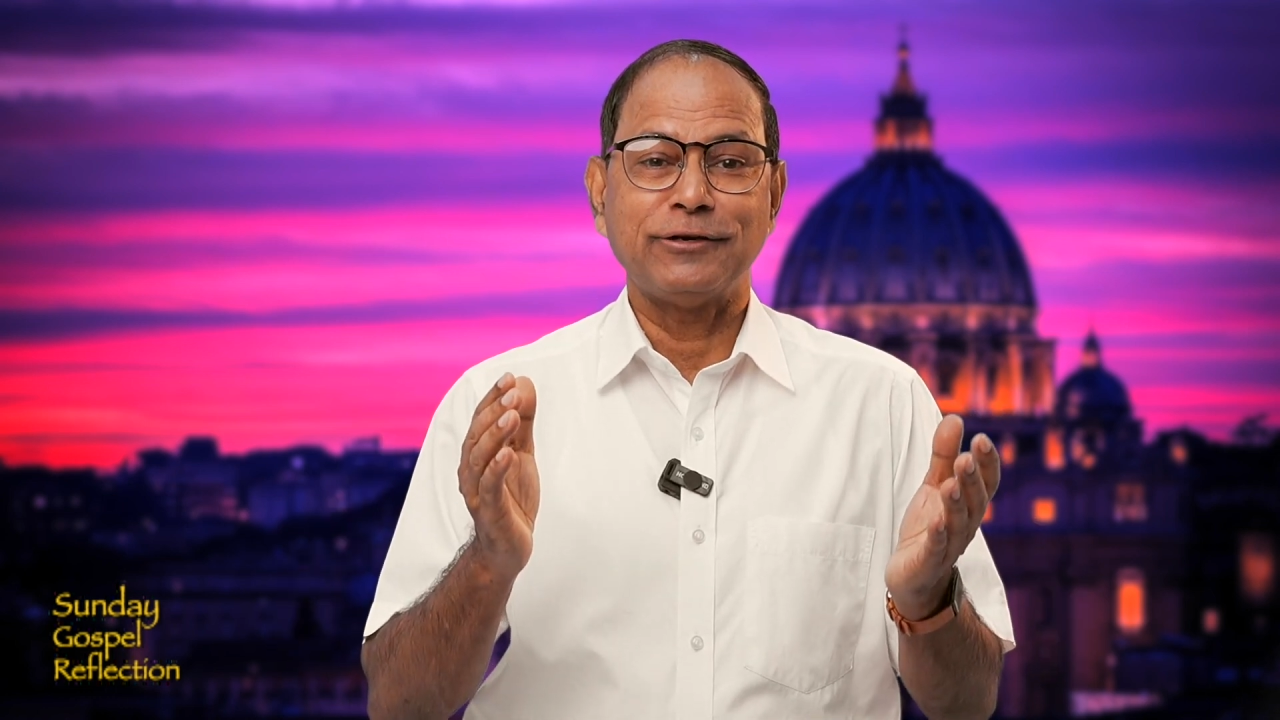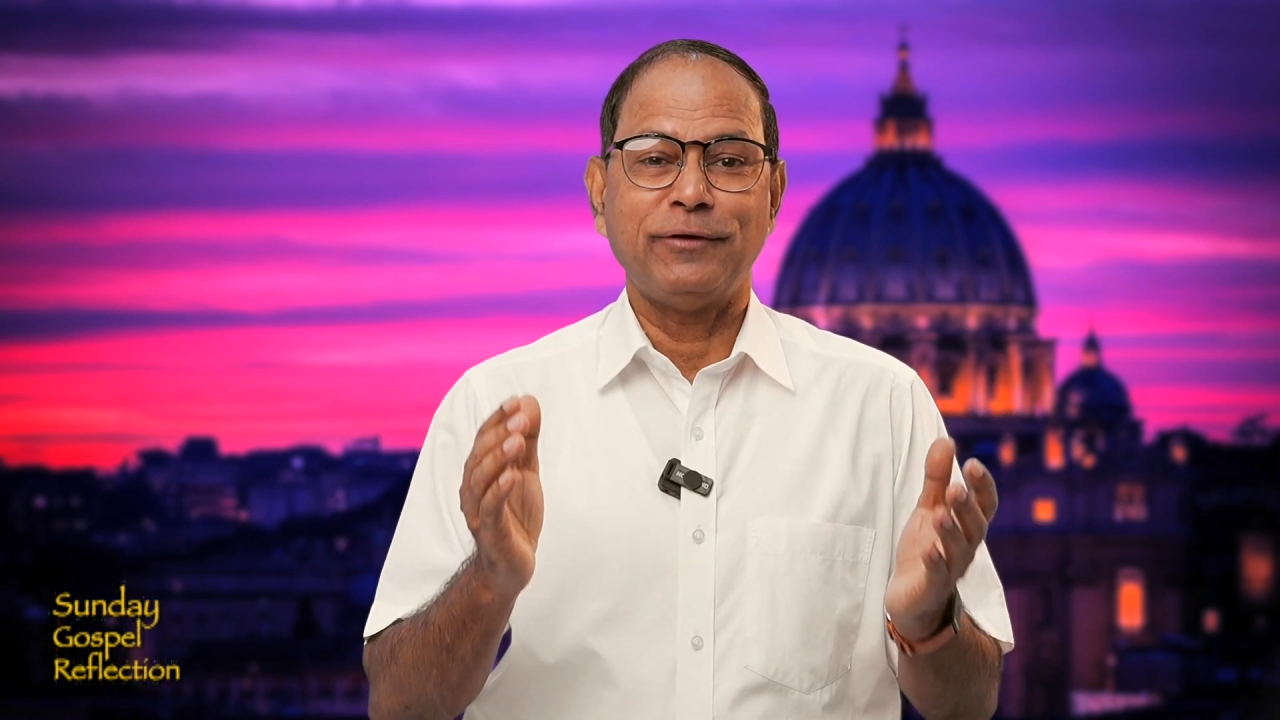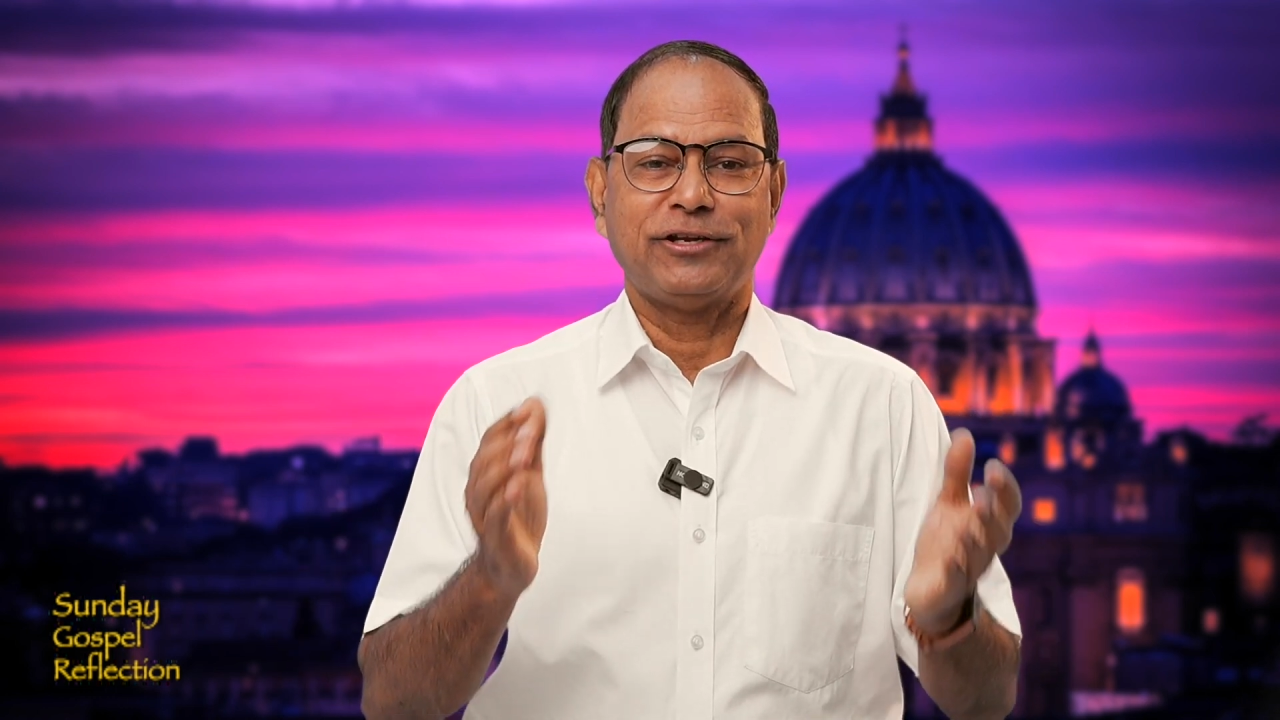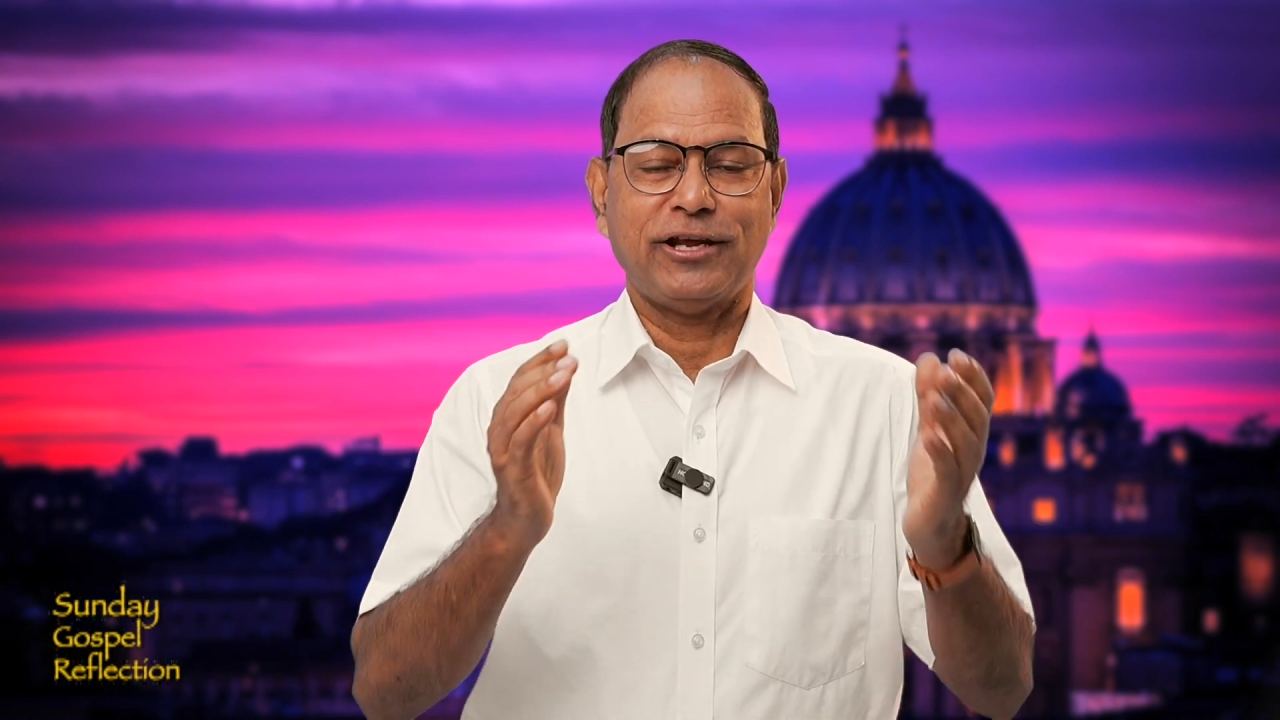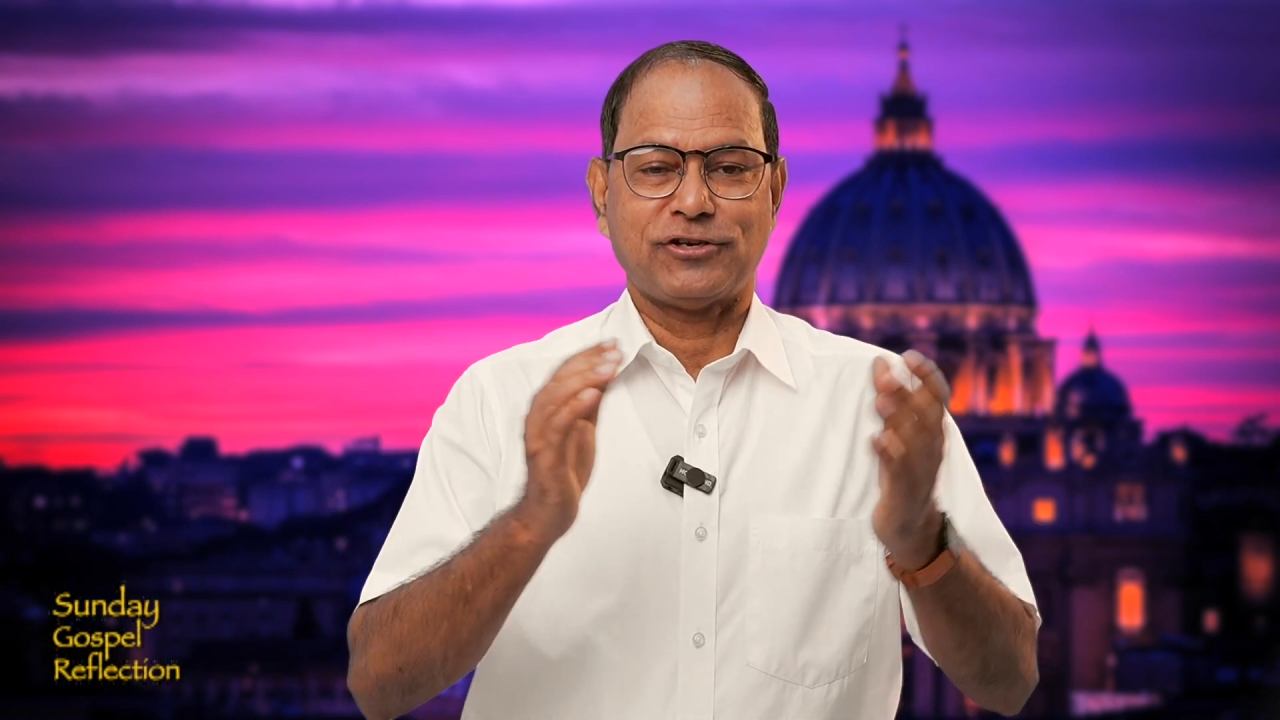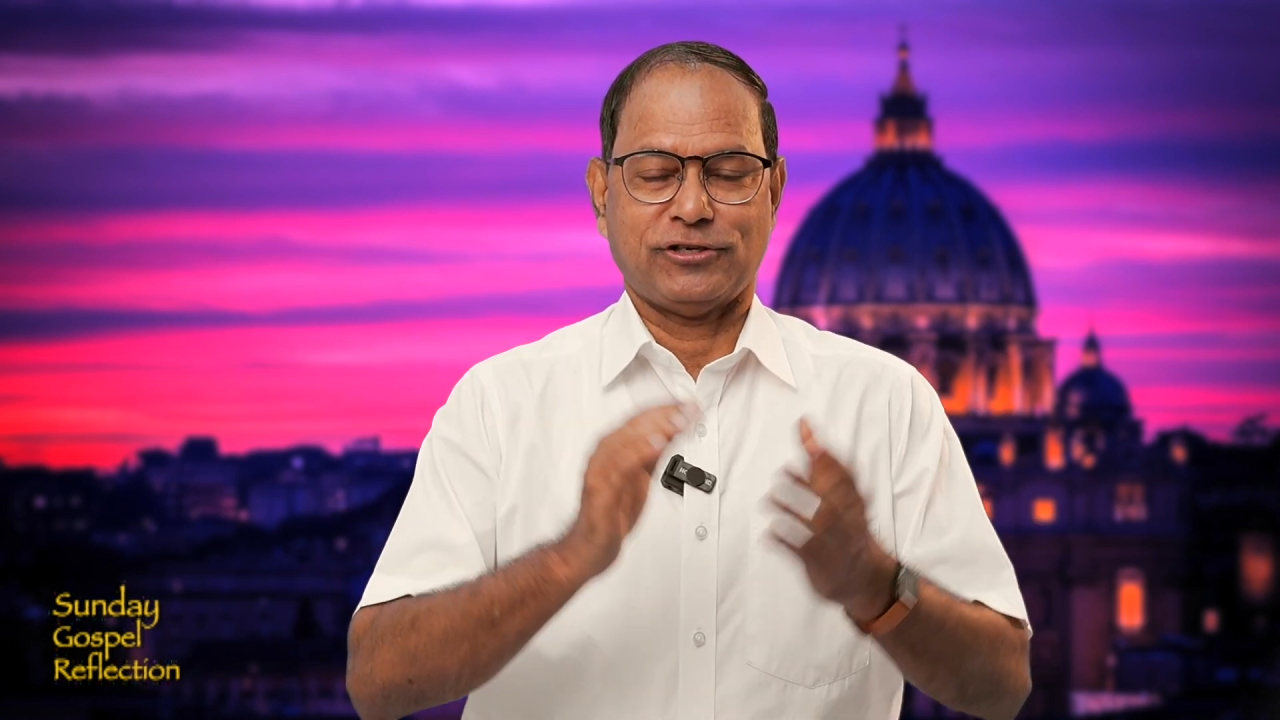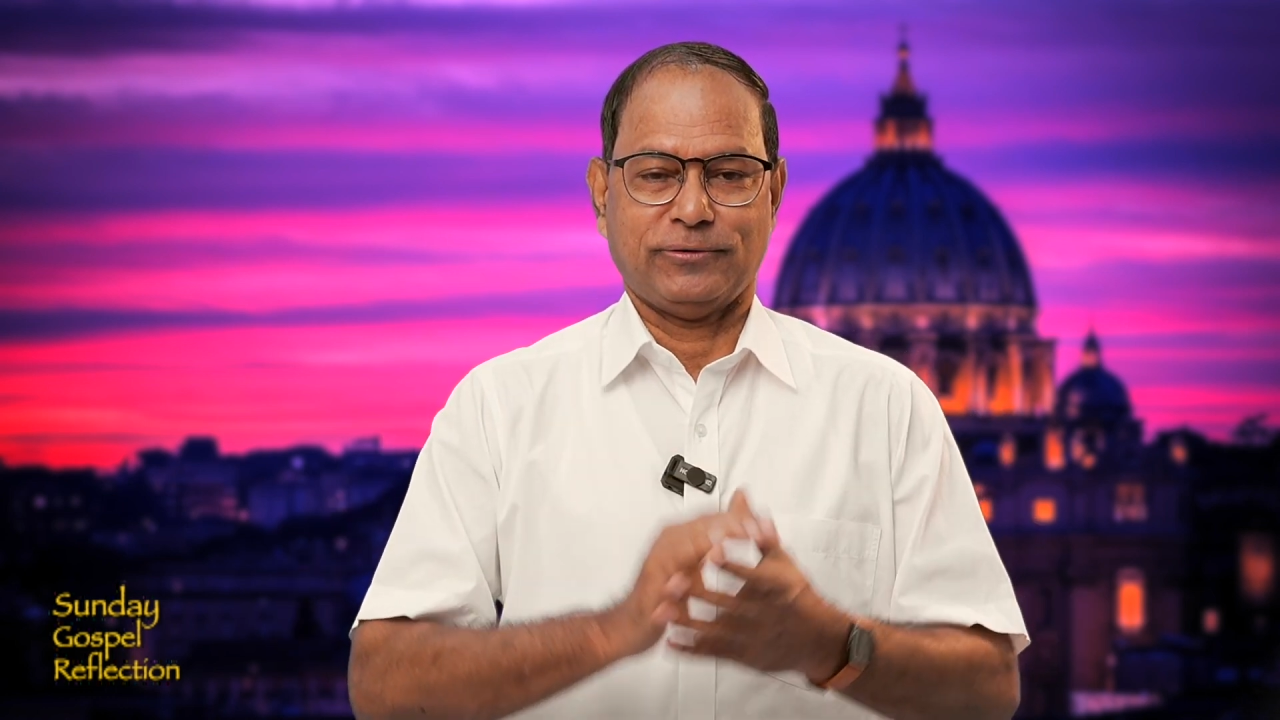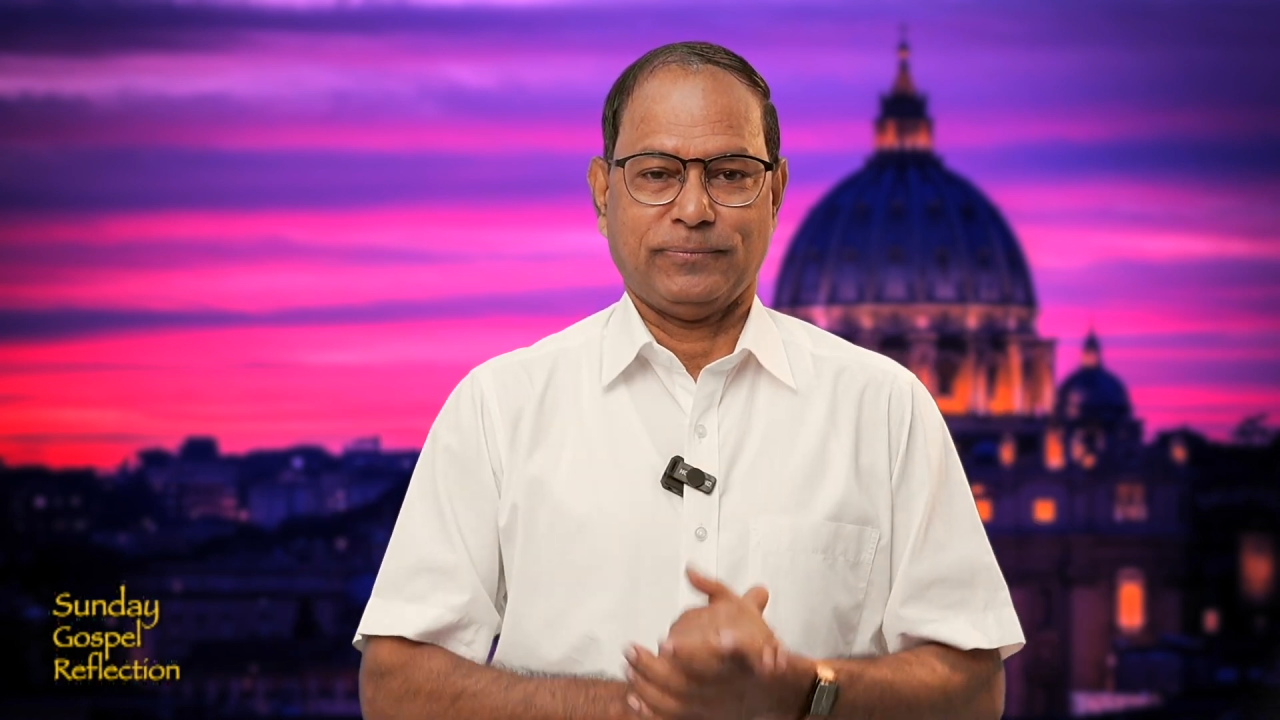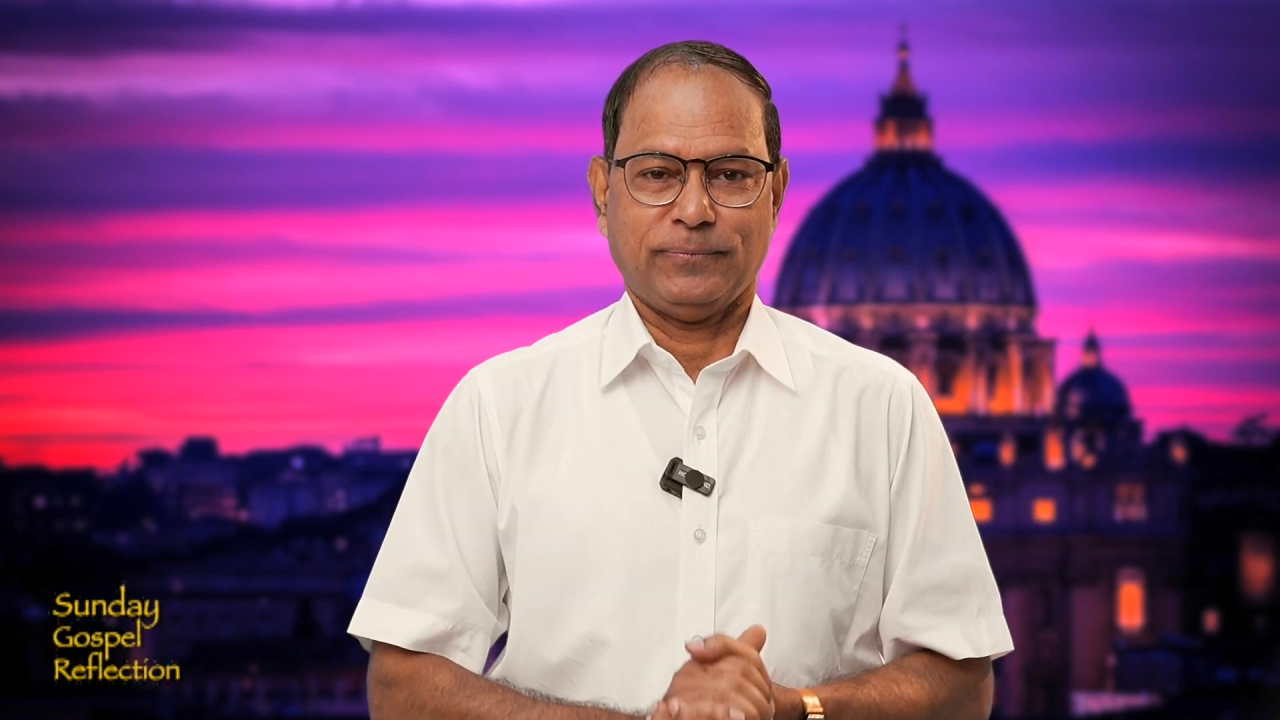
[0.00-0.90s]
invitation.